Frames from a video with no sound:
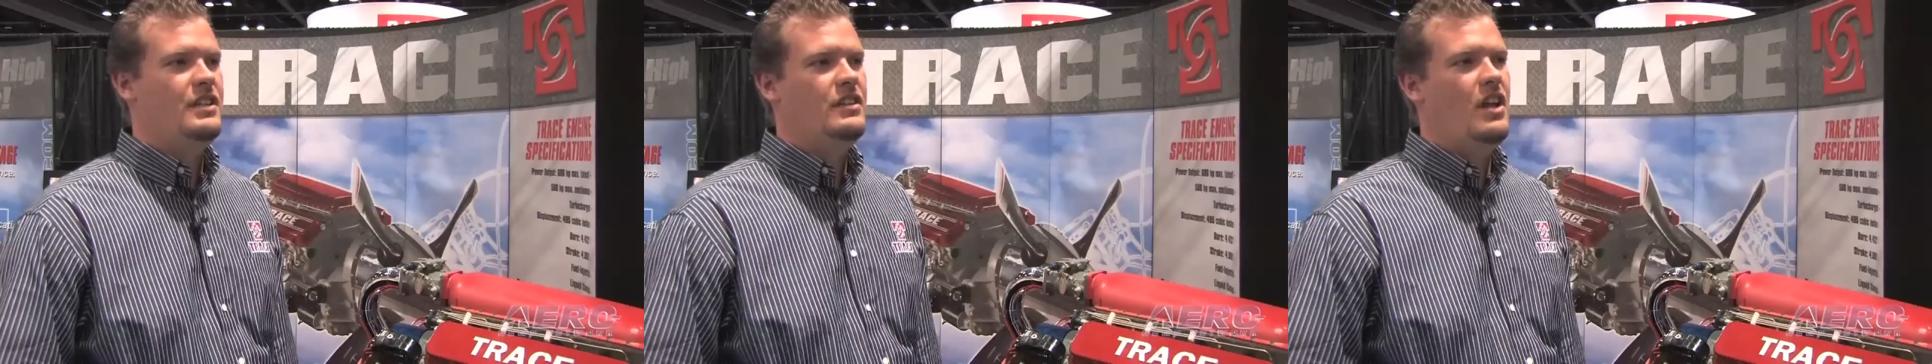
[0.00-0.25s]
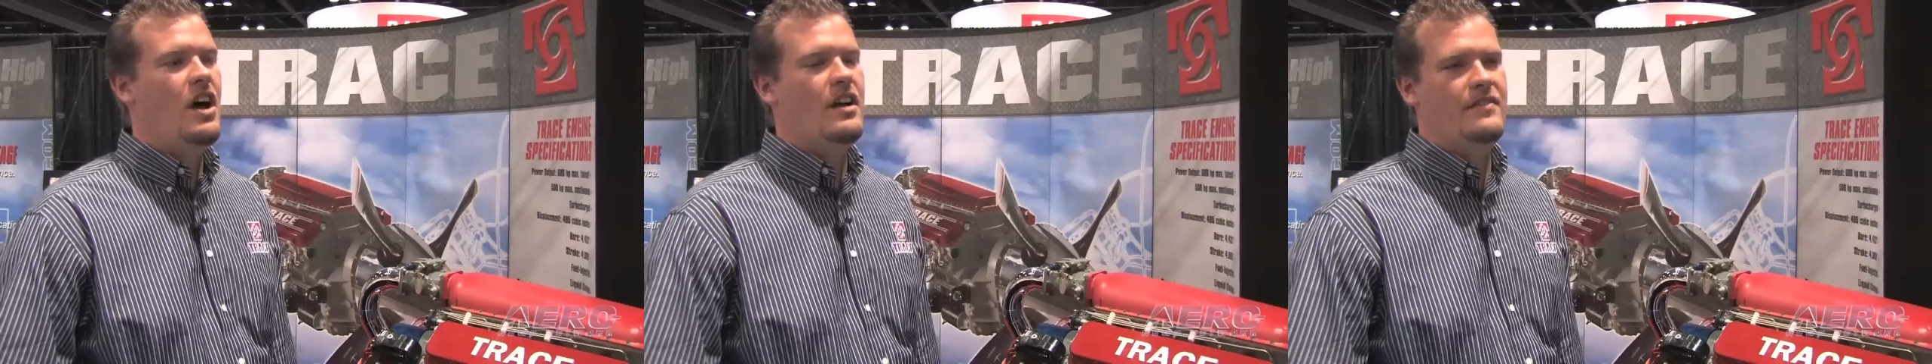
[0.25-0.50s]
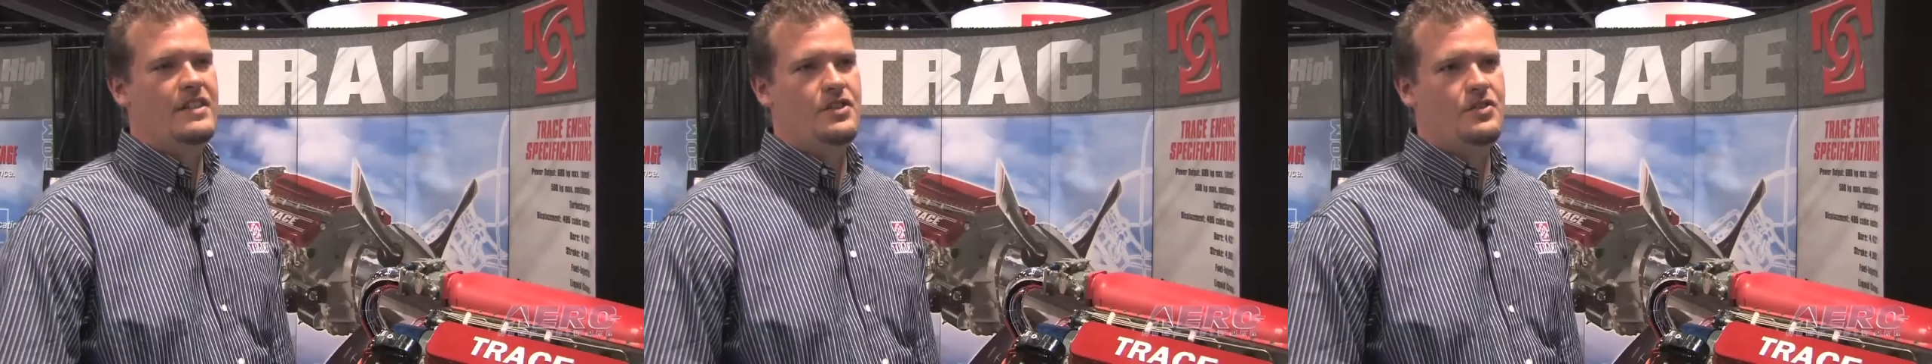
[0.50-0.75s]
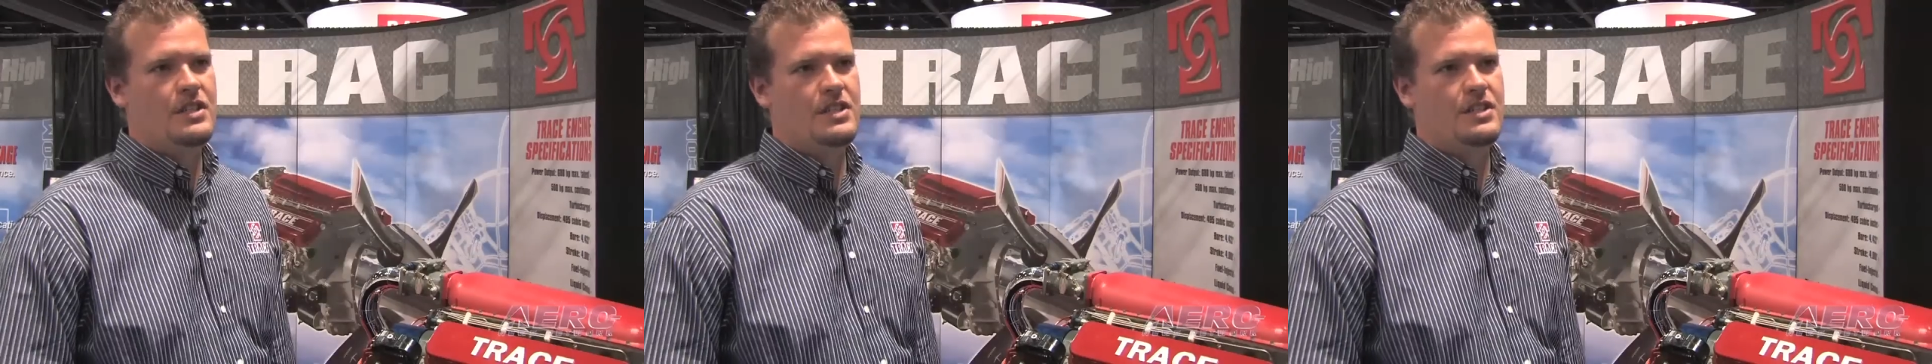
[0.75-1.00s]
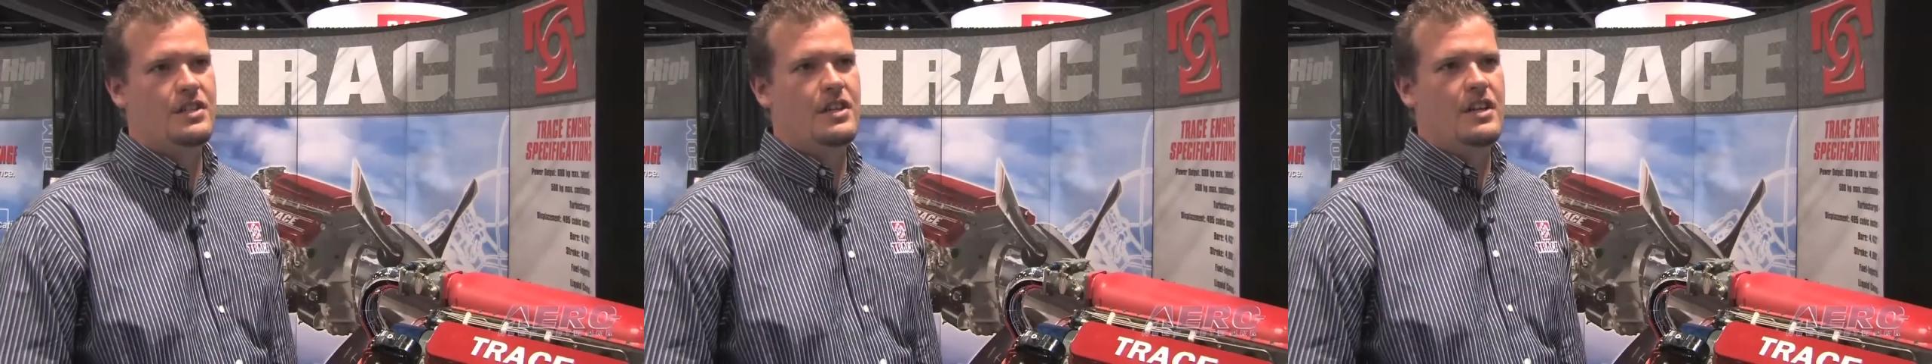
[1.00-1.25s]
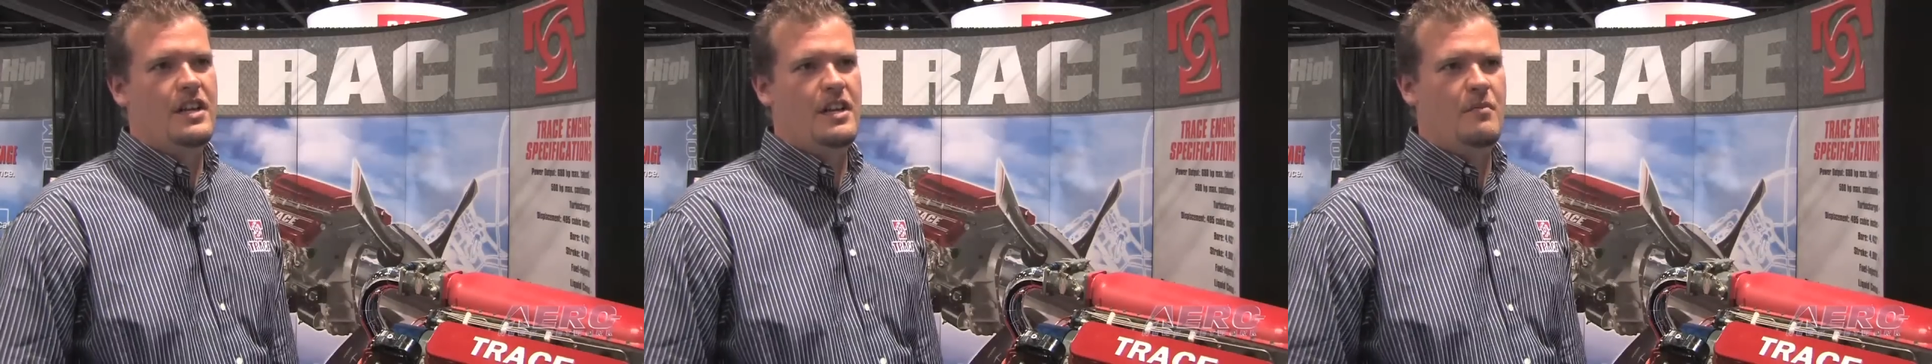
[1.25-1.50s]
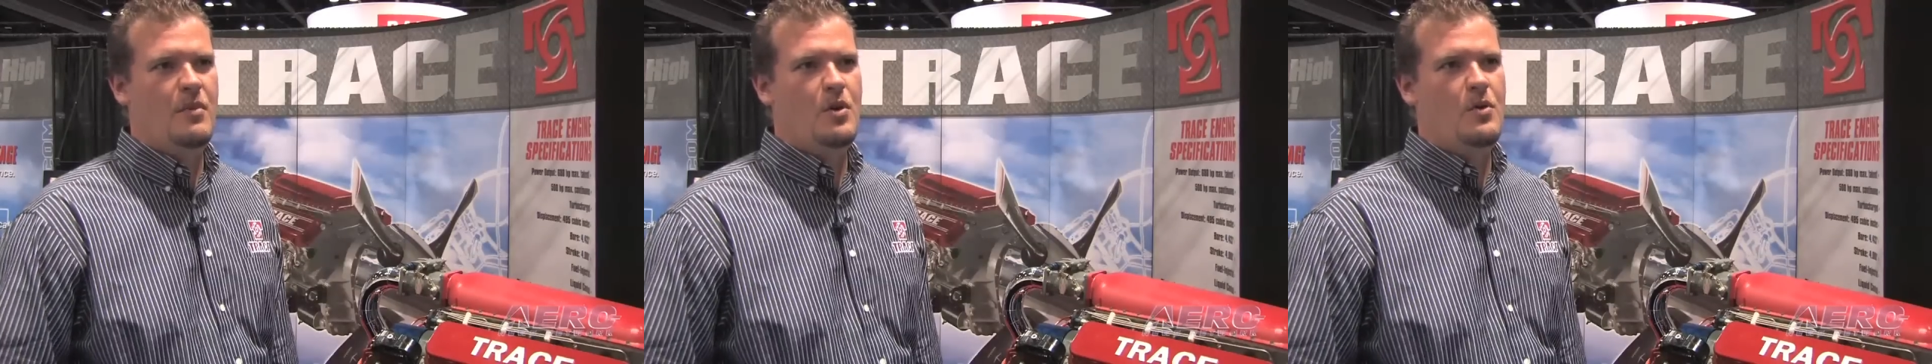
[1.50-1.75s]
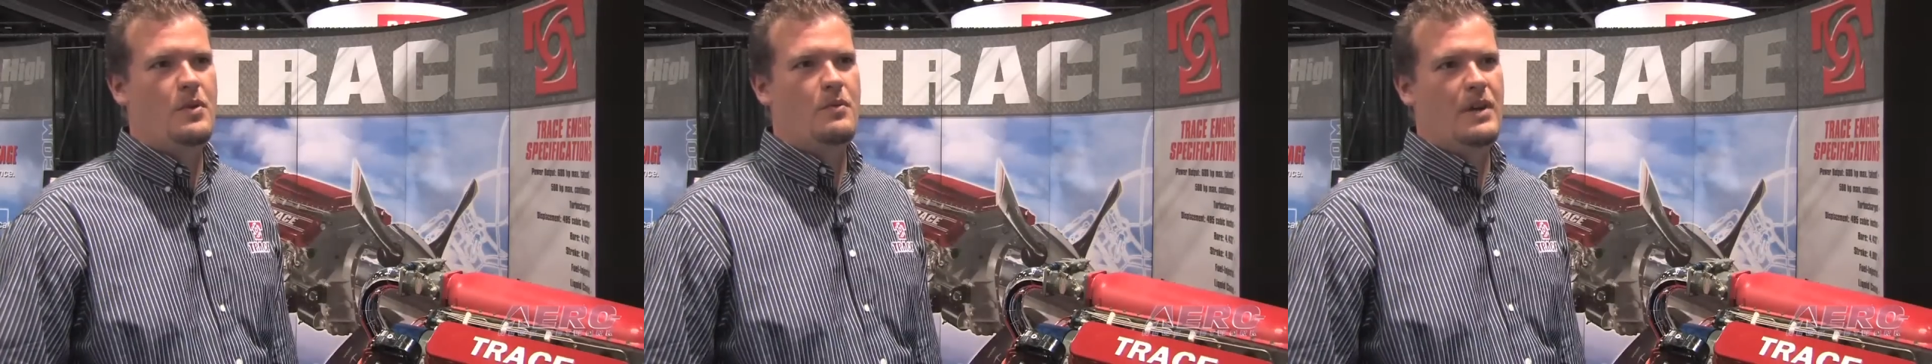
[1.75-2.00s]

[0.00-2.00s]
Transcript: a lot of interest in both